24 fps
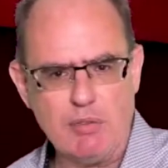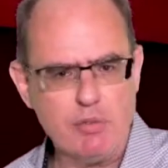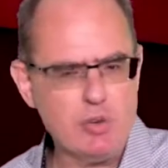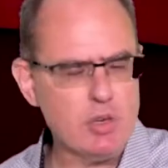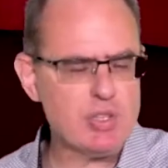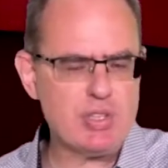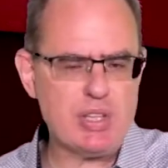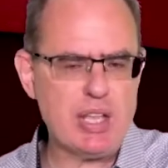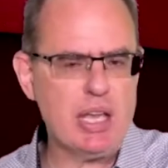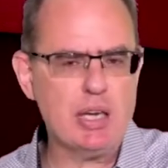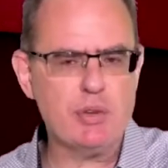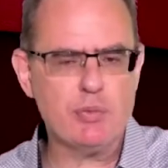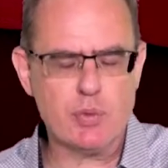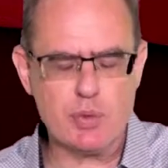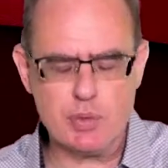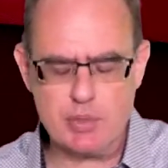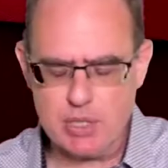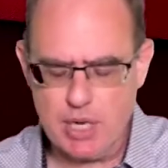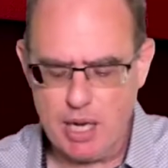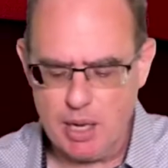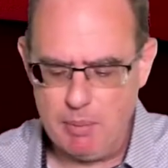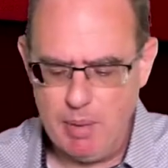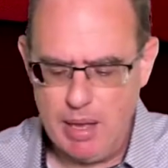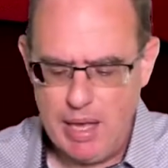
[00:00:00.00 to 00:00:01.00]
If you're standing for a
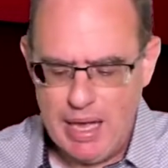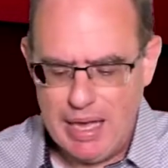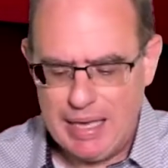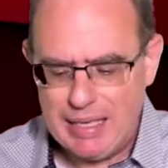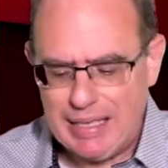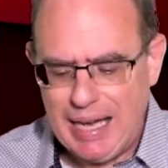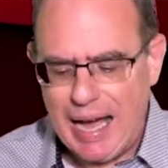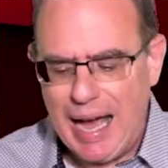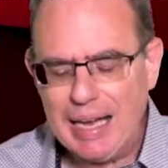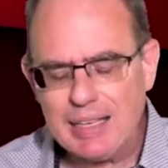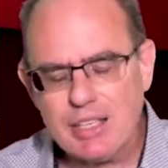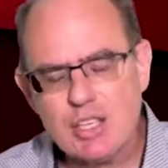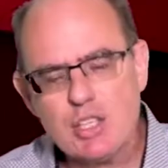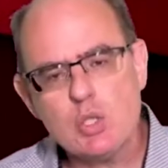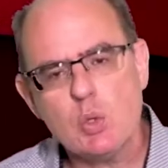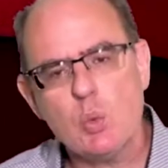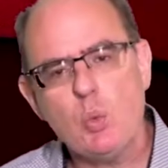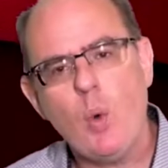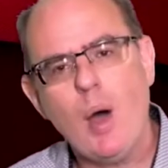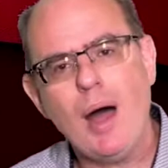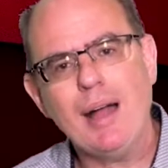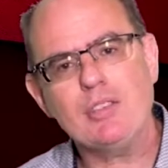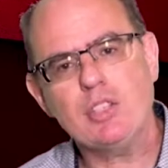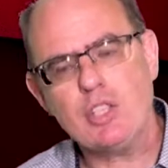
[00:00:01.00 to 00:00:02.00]
job, God doesn't
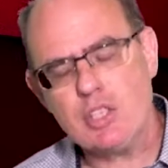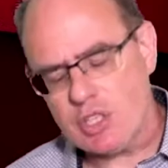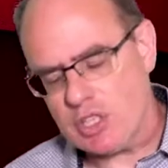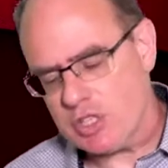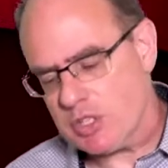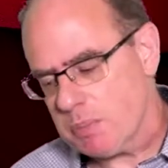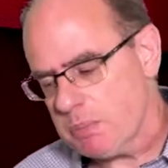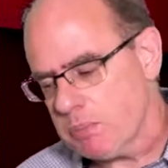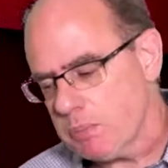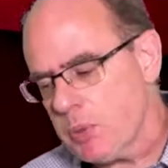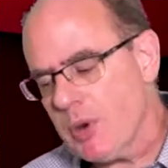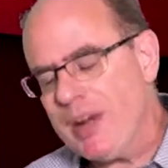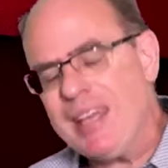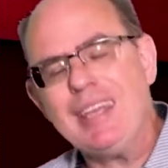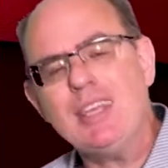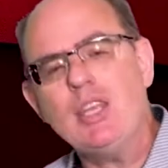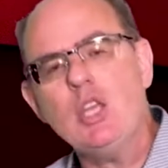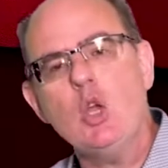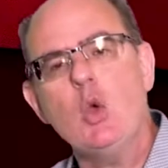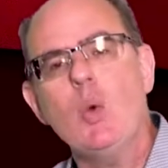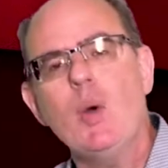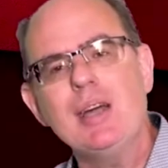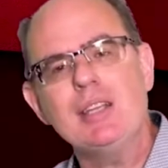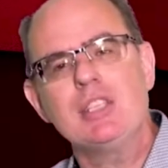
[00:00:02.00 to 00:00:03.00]
want to just bring
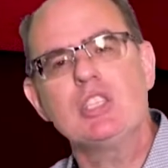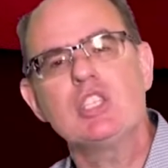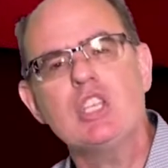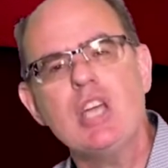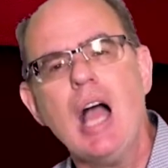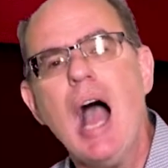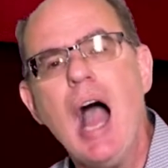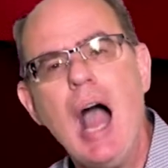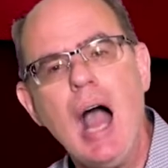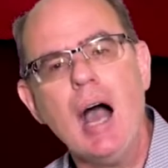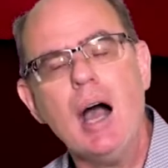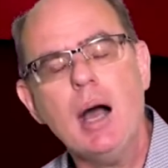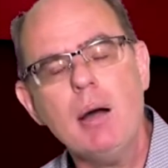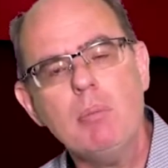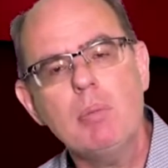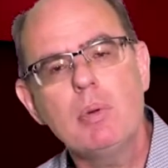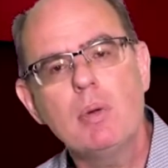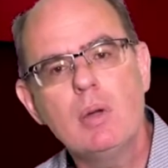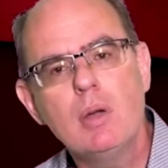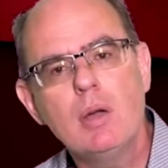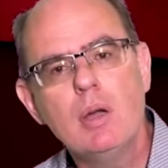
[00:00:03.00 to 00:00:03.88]
you a job